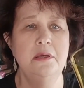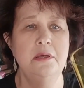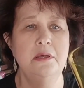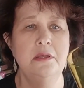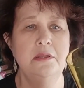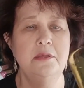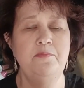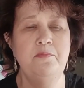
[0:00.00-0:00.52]

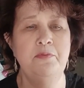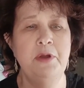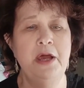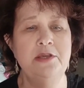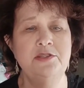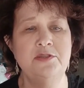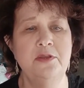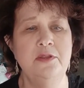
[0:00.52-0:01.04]
the
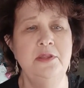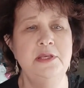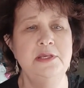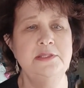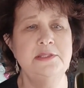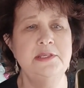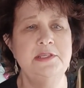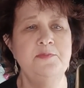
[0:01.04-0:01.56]
price on
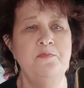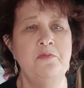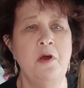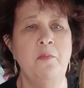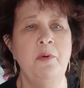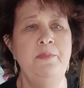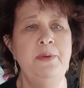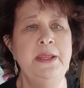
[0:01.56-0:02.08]
this is
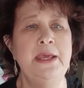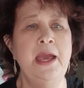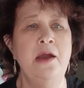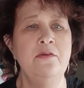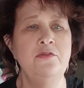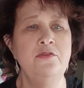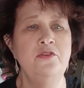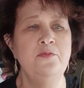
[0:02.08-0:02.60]
probably
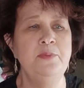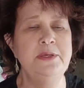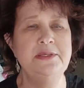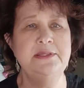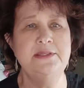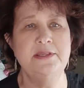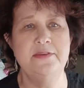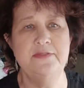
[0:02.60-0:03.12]
going to be
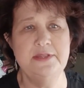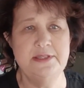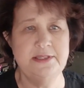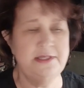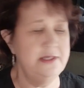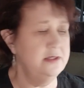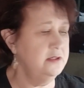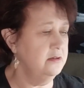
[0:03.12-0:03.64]

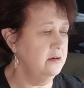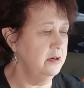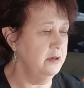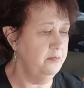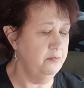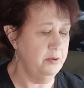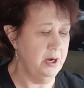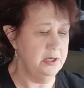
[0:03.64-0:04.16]
70. It's got a
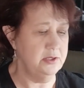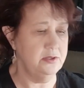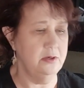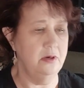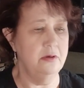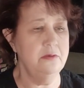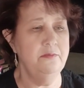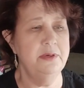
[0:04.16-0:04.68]
price
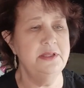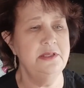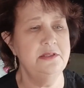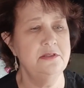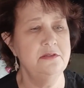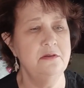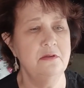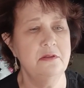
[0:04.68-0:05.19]
on, but
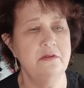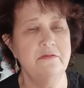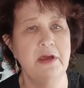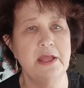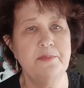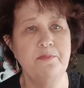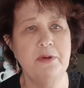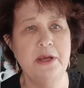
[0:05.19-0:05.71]
it's not the
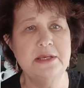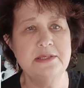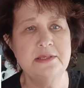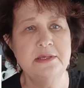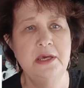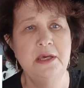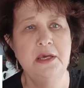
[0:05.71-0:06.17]
right price.